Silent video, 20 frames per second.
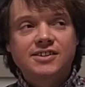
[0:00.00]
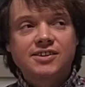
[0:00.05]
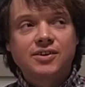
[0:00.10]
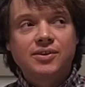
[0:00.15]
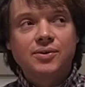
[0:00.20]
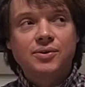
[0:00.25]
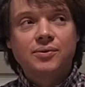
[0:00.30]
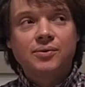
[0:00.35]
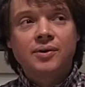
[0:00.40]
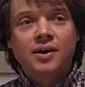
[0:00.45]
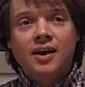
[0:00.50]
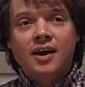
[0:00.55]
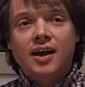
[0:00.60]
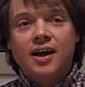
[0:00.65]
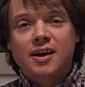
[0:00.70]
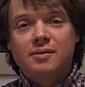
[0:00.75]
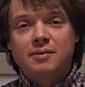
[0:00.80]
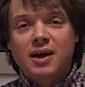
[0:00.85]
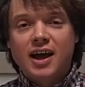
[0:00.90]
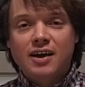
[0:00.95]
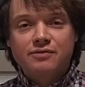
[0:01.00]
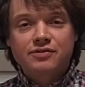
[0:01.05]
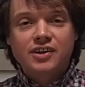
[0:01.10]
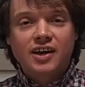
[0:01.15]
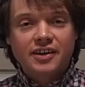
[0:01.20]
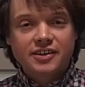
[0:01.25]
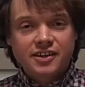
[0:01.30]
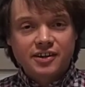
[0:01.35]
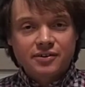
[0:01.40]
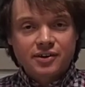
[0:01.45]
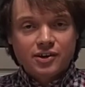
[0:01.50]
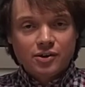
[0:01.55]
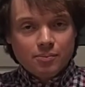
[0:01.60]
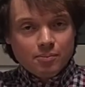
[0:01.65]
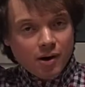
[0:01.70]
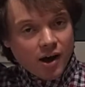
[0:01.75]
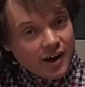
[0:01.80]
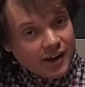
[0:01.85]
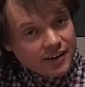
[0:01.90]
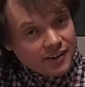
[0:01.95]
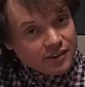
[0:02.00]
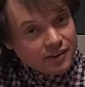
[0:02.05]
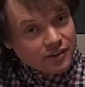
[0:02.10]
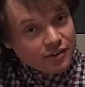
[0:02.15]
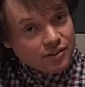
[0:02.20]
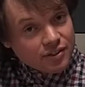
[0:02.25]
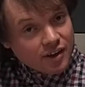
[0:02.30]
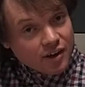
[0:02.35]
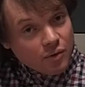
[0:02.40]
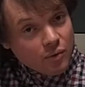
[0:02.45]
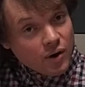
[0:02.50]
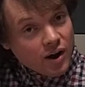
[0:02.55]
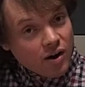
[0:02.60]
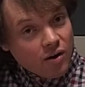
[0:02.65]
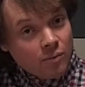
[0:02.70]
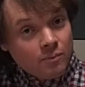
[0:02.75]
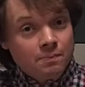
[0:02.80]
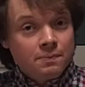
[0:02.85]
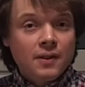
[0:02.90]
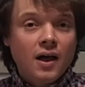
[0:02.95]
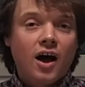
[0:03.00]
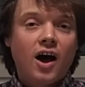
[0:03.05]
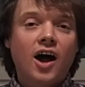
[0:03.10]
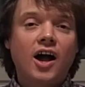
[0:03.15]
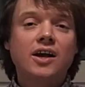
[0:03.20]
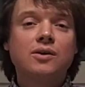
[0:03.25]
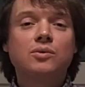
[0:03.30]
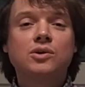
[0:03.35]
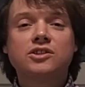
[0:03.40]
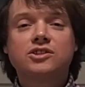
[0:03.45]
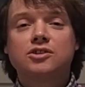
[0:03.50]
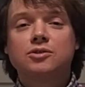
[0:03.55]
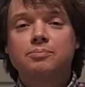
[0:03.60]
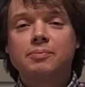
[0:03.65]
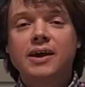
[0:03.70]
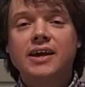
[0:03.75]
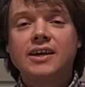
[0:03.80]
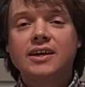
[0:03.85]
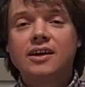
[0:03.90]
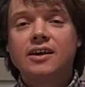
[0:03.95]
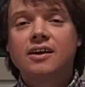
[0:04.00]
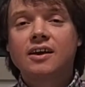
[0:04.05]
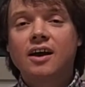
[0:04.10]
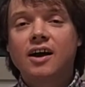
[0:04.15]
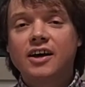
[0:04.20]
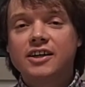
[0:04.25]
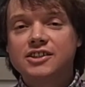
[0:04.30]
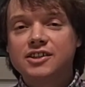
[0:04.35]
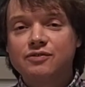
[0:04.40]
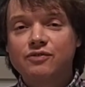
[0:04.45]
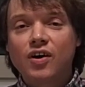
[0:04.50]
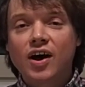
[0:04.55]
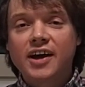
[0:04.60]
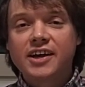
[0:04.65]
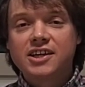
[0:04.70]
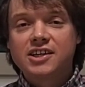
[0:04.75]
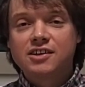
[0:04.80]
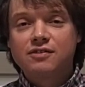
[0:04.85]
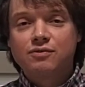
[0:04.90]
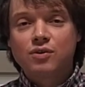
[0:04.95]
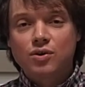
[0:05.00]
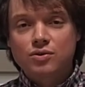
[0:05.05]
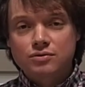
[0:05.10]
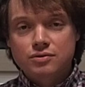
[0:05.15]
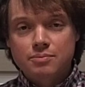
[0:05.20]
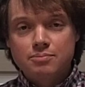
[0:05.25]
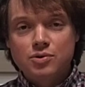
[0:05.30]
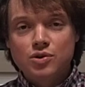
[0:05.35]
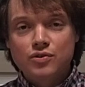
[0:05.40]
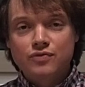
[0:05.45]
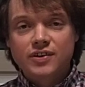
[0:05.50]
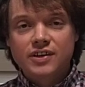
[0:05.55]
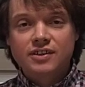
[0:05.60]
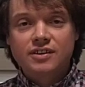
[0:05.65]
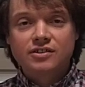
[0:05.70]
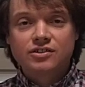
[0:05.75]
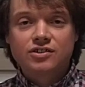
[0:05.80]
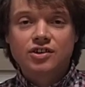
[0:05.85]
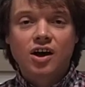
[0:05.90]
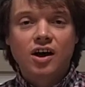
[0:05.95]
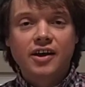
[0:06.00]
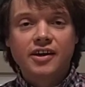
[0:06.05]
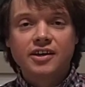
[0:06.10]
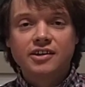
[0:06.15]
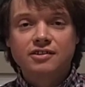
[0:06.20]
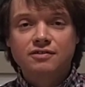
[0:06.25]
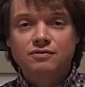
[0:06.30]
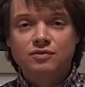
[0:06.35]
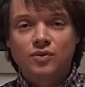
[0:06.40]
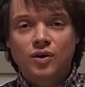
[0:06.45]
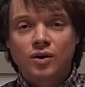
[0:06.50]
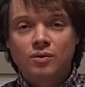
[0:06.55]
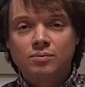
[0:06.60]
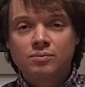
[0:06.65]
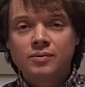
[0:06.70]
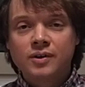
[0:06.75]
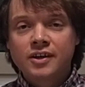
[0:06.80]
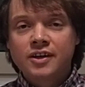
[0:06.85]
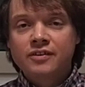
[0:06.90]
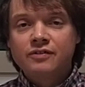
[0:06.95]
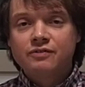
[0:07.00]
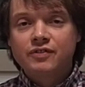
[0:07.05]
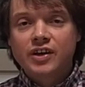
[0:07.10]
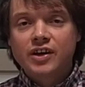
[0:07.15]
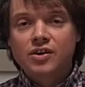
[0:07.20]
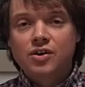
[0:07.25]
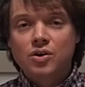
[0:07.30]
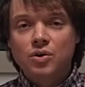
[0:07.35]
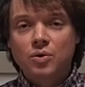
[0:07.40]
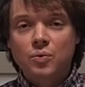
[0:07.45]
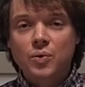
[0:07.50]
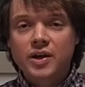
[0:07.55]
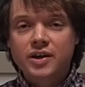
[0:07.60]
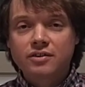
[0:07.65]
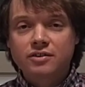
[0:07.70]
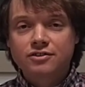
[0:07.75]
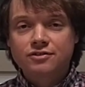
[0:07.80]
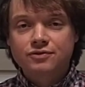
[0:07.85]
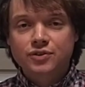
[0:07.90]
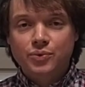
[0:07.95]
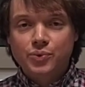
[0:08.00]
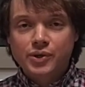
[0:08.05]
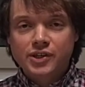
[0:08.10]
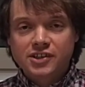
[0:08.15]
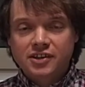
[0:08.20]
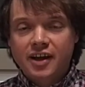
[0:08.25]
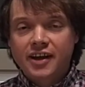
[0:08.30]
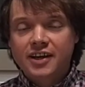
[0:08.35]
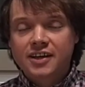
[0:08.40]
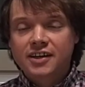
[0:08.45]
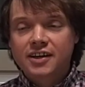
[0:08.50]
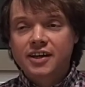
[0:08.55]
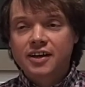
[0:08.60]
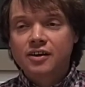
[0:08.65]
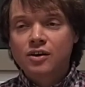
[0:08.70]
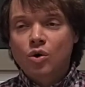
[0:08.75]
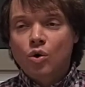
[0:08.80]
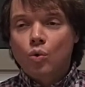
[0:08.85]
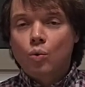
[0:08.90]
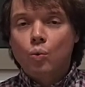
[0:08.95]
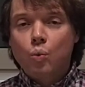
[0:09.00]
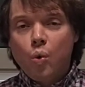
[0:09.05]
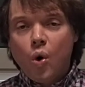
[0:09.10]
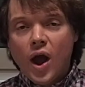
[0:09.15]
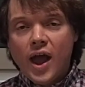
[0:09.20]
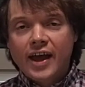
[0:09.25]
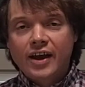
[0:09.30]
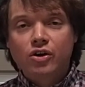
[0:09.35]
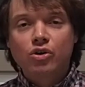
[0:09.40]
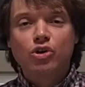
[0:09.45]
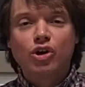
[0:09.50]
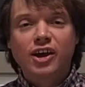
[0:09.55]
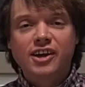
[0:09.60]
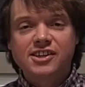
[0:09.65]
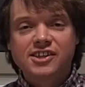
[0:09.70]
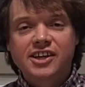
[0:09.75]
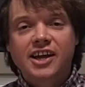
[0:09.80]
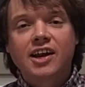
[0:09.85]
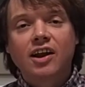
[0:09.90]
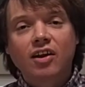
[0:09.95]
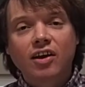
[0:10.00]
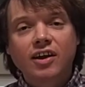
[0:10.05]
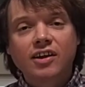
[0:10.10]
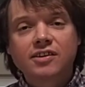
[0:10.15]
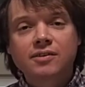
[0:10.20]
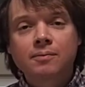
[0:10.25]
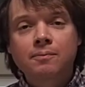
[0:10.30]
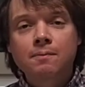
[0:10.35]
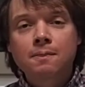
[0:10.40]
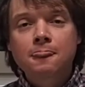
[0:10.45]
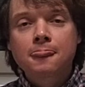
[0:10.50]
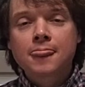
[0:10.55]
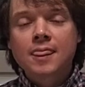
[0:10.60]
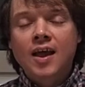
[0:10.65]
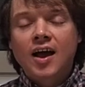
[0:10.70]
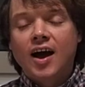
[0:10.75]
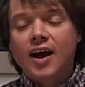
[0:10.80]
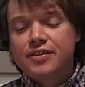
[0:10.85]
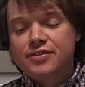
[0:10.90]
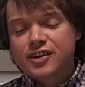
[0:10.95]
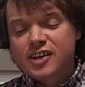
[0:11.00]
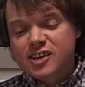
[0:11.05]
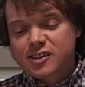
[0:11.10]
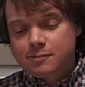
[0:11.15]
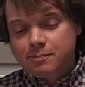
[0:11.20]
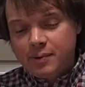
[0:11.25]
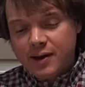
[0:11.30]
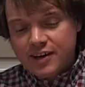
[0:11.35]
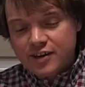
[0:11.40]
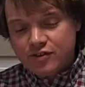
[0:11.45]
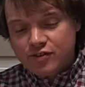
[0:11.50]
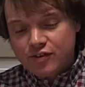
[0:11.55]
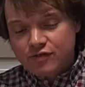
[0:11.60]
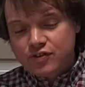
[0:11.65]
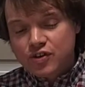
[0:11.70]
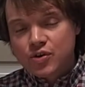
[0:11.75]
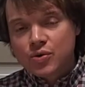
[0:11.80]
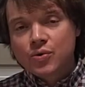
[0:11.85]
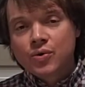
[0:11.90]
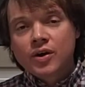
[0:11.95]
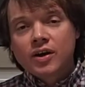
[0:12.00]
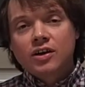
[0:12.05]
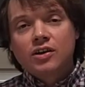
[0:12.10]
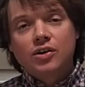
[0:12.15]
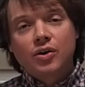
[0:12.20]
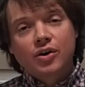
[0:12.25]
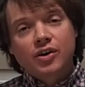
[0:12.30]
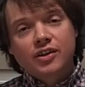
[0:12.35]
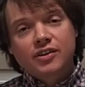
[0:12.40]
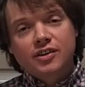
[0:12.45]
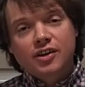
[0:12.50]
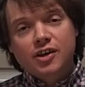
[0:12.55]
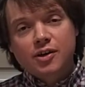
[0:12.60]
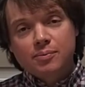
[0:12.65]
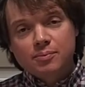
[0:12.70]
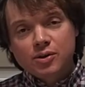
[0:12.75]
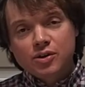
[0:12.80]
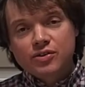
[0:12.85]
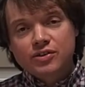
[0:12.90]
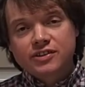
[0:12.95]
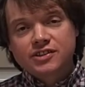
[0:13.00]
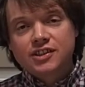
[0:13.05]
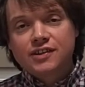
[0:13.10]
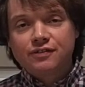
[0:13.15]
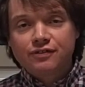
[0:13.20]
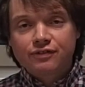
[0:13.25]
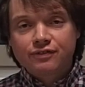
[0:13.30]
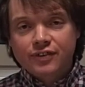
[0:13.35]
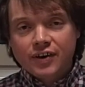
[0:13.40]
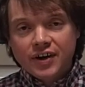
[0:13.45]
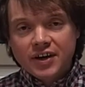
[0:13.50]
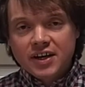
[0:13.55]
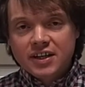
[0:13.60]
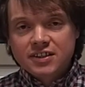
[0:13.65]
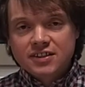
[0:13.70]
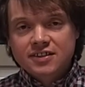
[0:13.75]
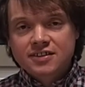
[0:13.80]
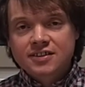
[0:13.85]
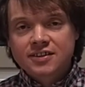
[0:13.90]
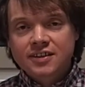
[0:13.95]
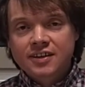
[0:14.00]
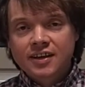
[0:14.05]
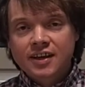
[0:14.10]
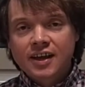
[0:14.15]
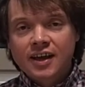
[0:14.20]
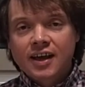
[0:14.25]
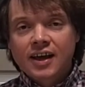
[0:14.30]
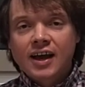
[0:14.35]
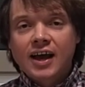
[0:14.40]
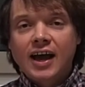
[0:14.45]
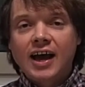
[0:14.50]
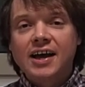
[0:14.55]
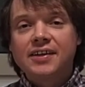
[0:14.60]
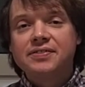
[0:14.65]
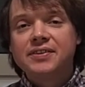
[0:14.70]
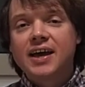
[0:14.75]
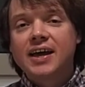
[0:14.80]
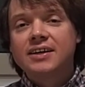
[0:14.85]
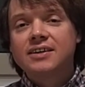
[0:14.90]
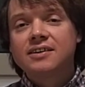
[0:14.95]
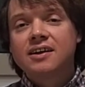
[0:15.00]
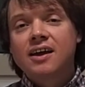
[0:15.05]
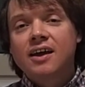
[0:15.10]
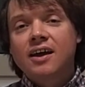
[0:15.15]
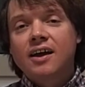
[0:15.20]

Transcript: you have the idea in your mind and you think, well, I want to make a device for removing the tires from vehicle wheels for recycling. Where could I sell this? I think it's better if you look at the community first, and then